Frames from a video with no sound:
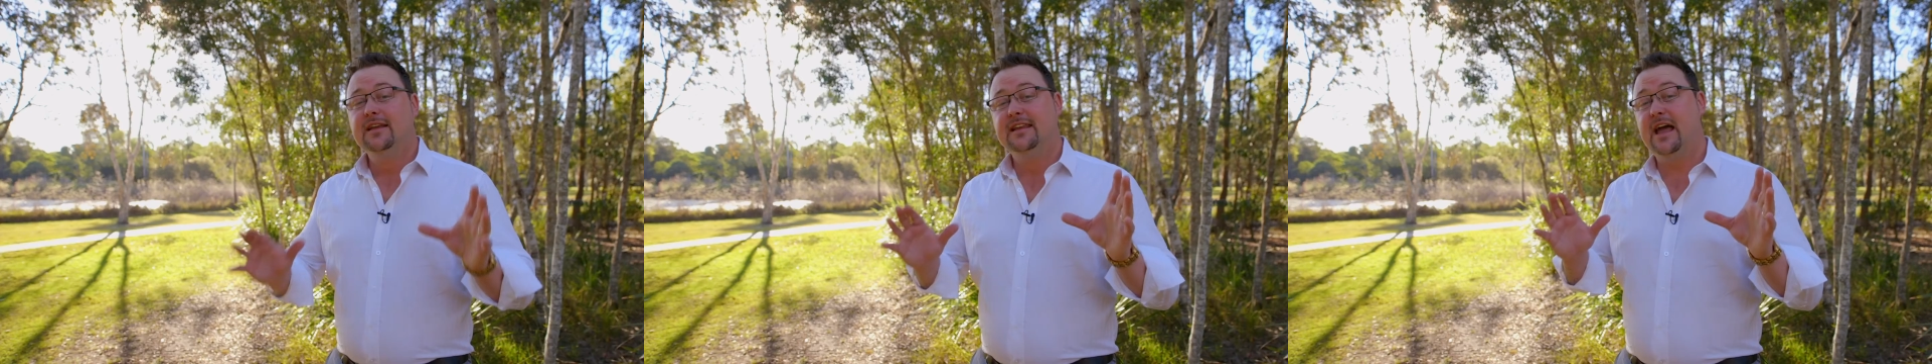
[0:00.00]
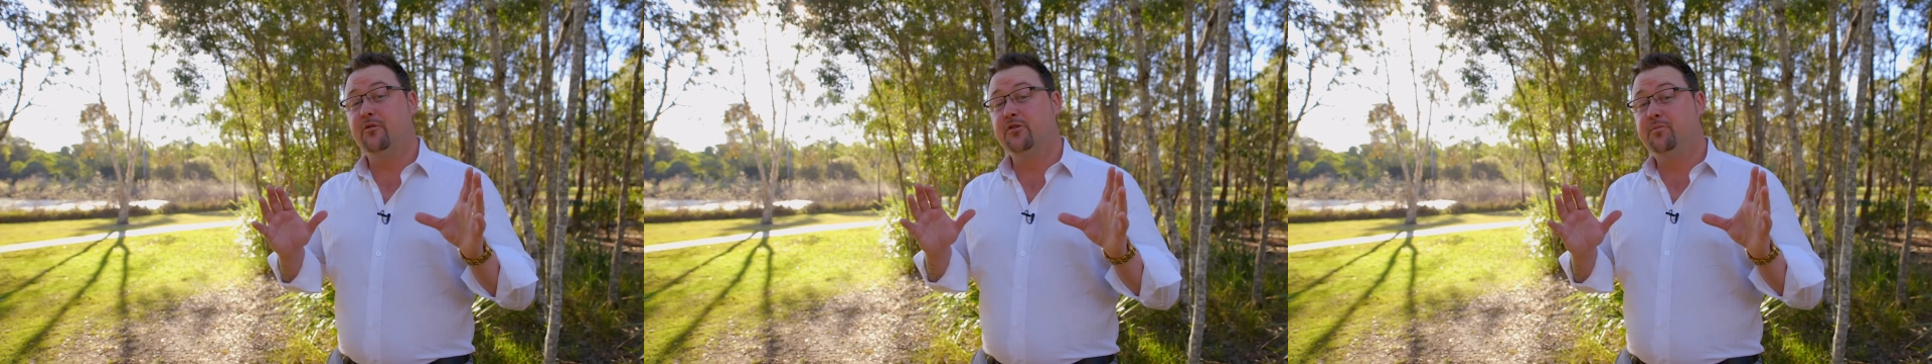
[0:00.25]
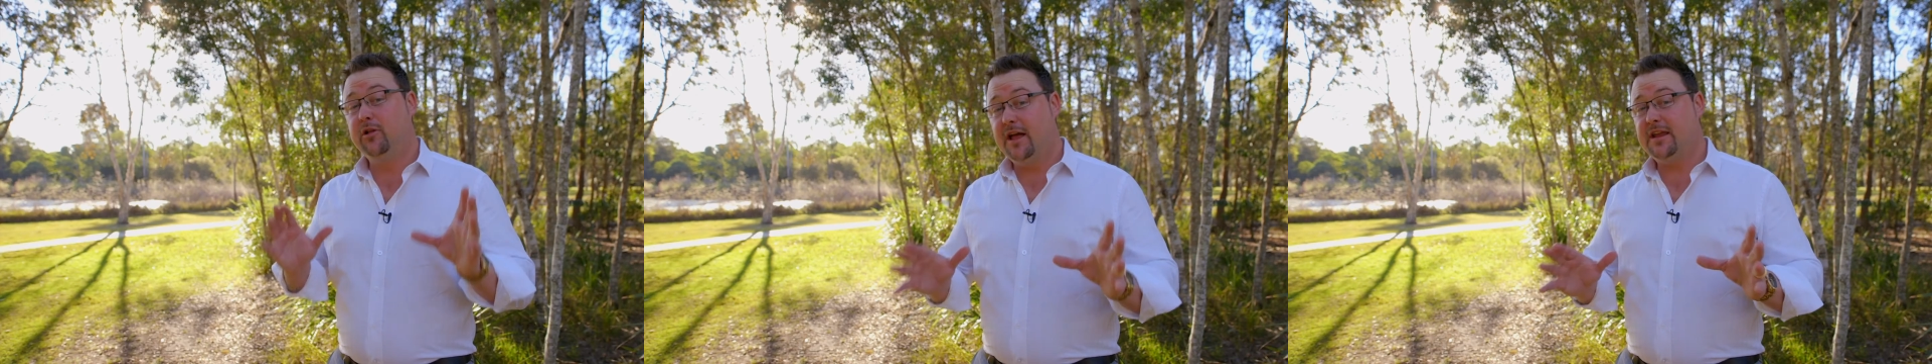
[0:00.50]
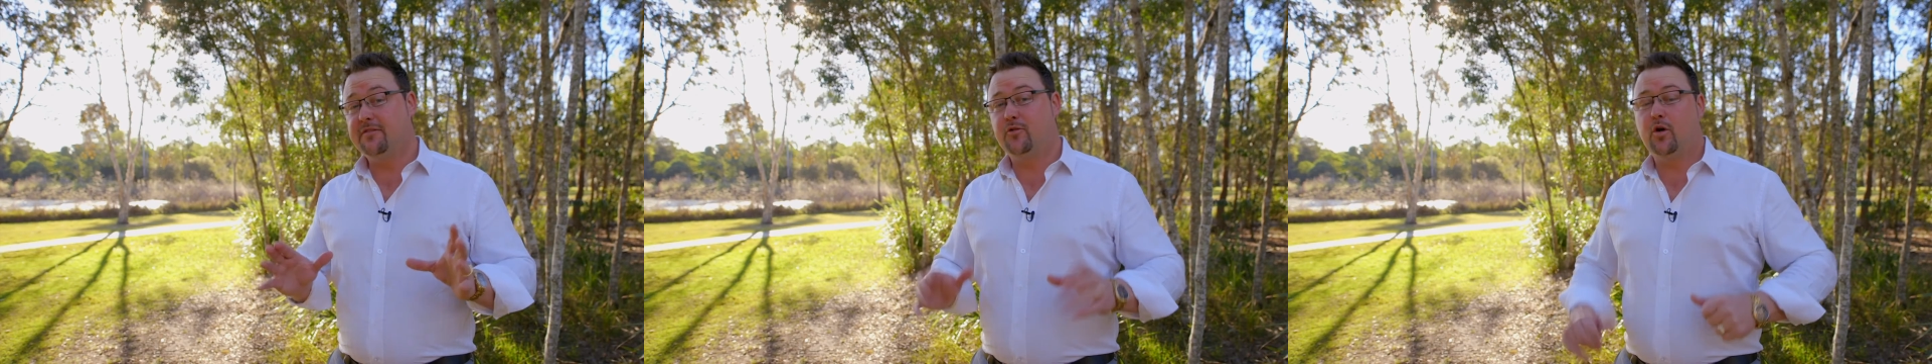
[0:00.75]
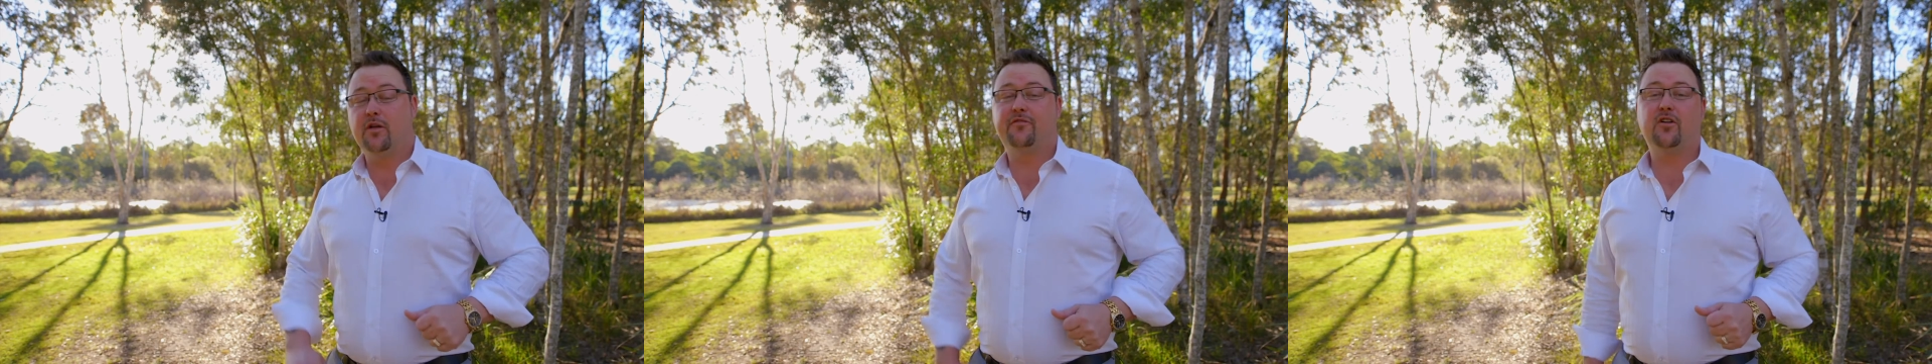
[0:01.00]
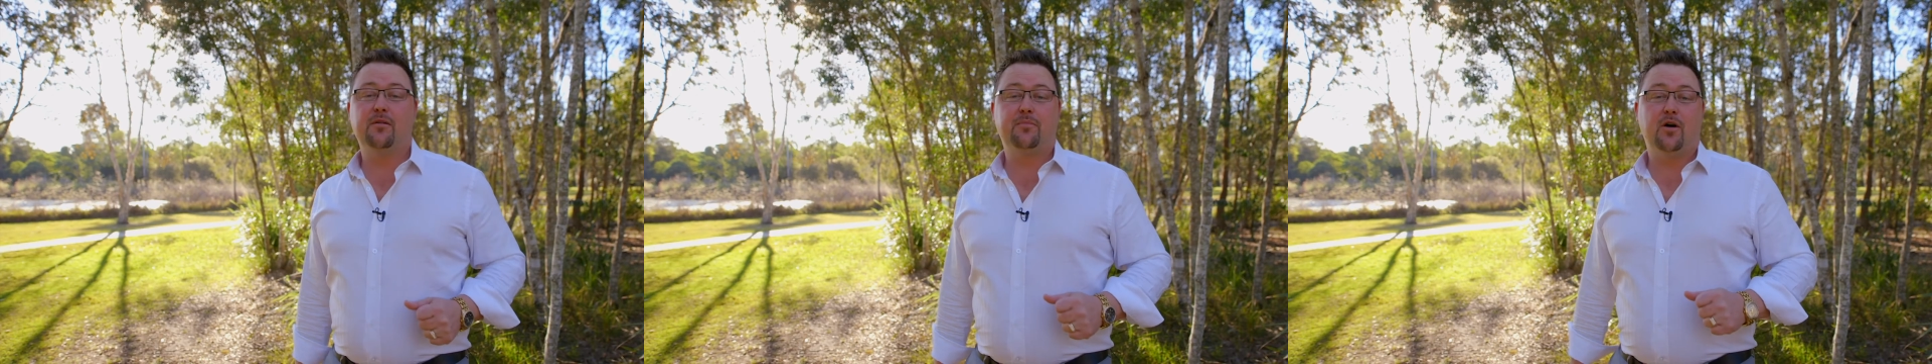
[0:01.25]
Now with plenty of
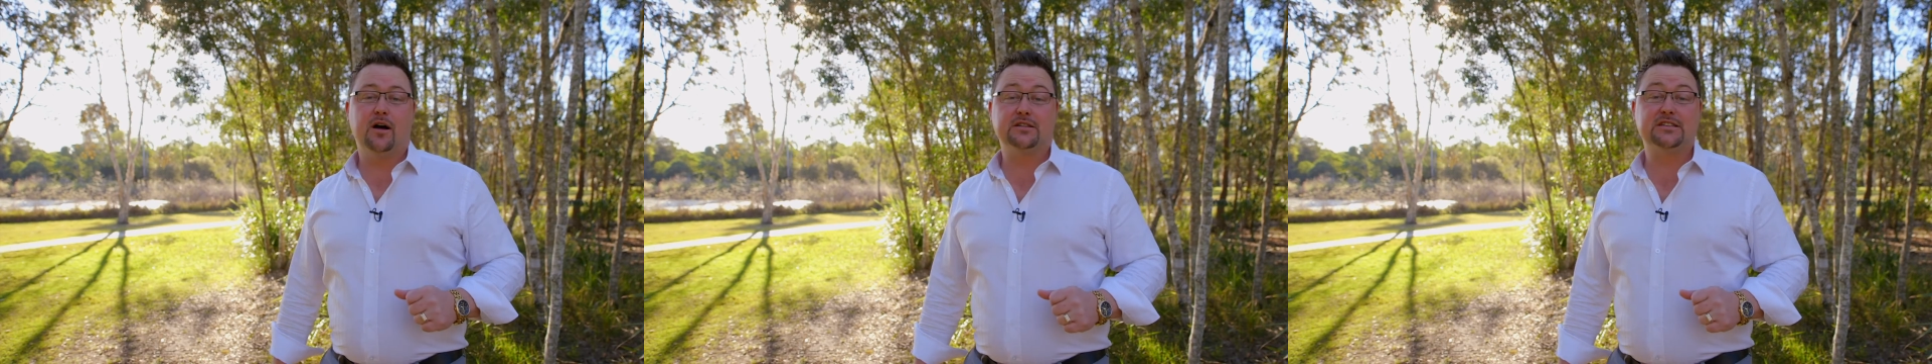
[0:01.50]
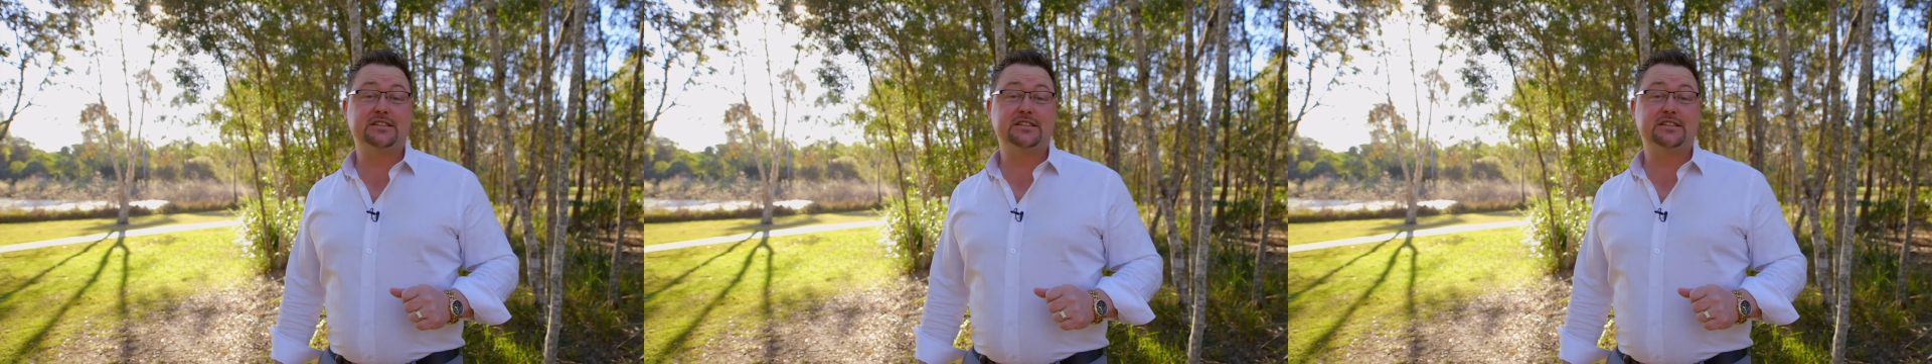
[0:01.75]
qualified buyers